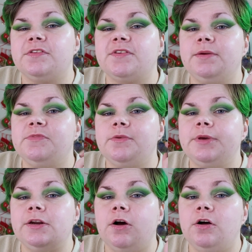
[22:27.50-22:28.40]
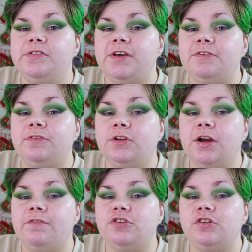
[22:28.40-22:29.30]
this claims to be an all-day full
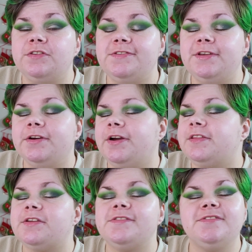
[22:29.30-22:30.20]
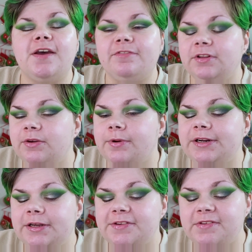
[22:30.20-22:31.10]
coverage concealer, and that's definitely what
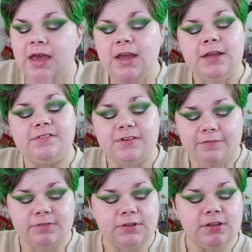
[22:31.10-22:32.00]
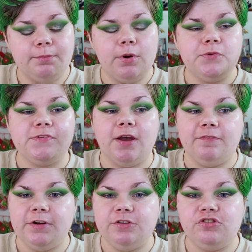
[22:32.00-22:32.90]
it is. It's definitely the most
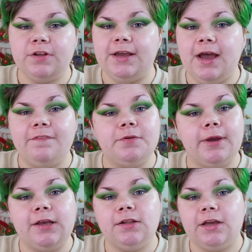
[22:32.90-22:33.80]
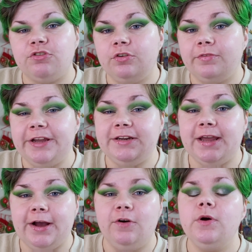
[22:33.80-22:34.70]
coverage that I have in my collection right
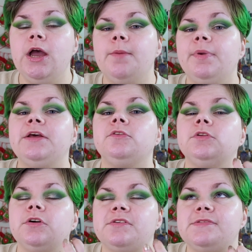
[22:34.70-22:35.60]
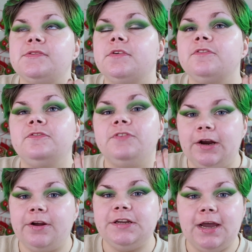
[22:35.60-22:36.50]
now, but it looks
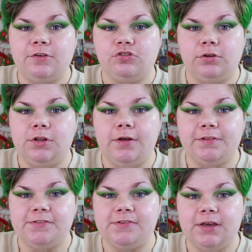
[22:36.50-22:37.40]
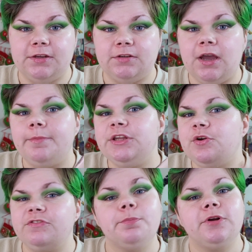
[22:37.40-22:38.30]
very natural on the skin. I mean, you
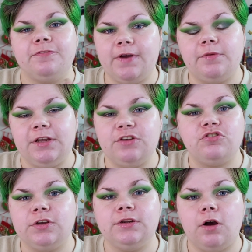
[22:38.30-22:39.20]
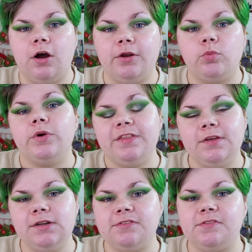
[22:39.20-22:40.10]
have to put a foundation on with
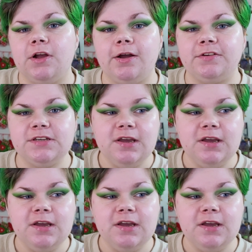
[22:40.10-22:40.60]
it. It's not